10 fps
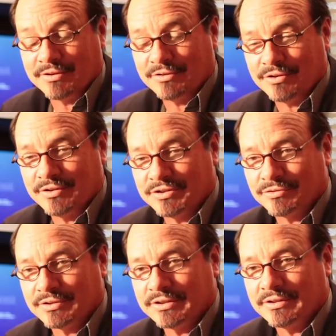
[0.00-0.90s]
come to
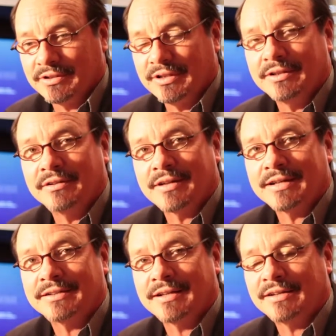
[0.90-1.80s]
Israel in
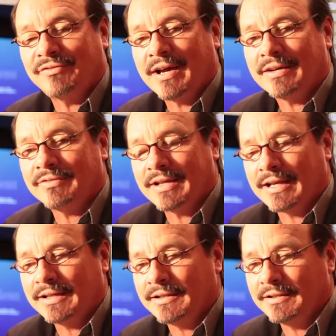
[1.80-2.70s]
1985
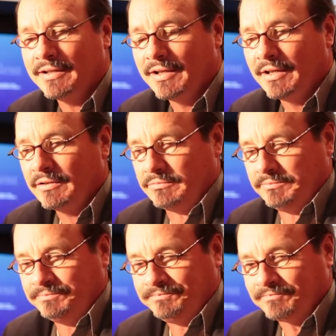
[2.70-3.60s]
that I needed
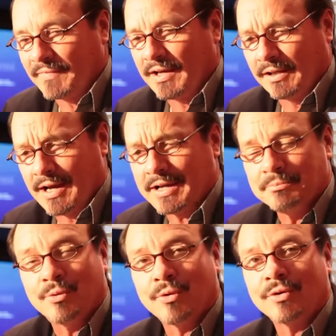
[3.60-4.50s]
a
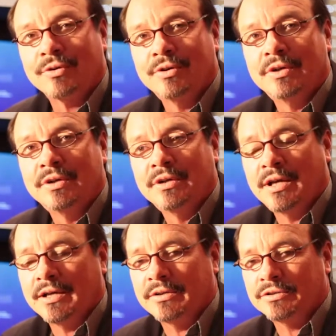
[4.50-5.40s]
lot more
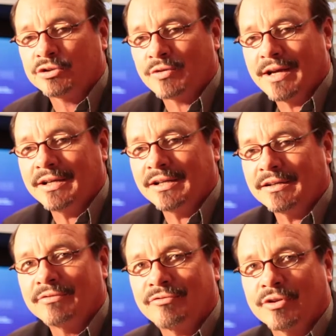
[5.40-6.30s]

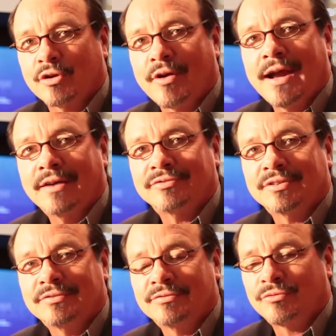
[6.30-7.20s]
training for the
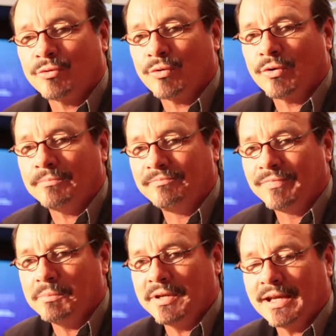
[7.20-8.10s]
craft, for
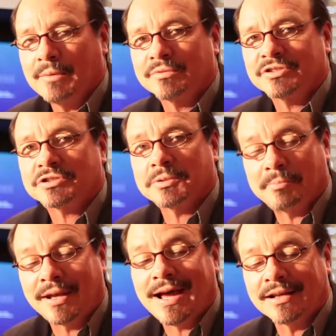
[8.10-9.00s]
being able to
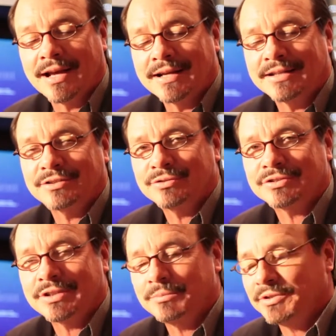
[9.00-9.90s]
supply lighting
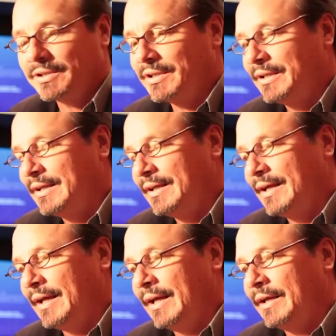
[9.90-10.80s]
to a subject,
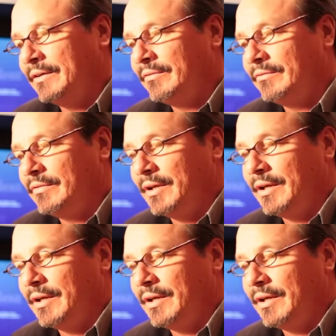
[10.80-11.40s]
and